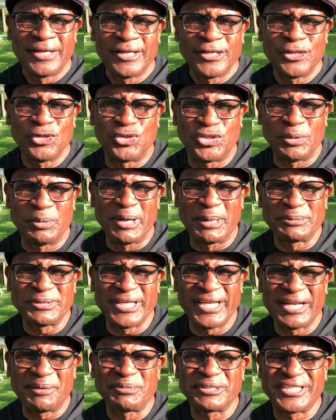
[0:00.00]
You see what I'm
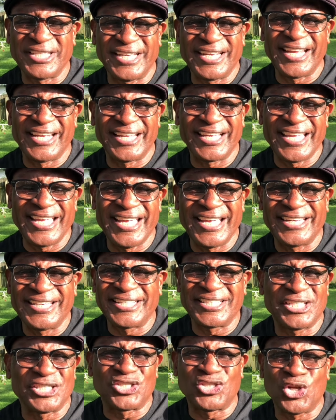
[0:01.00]
saying? I'm going to say that again.
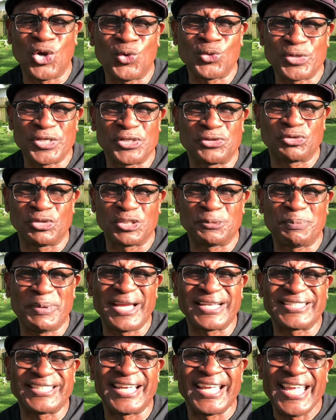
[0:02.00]
This is no
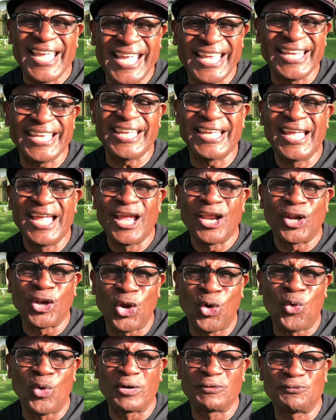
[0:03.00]
disrespect to any
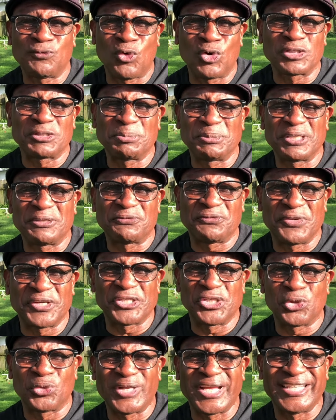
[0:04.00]
law enforcement
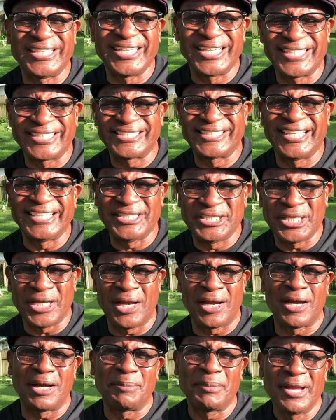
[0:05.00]
official that does their
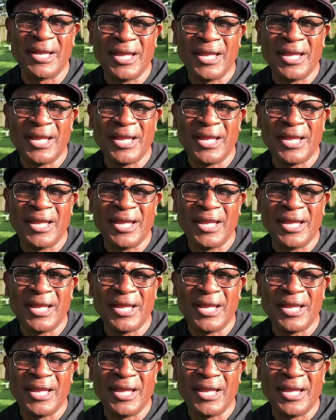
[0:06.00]
job.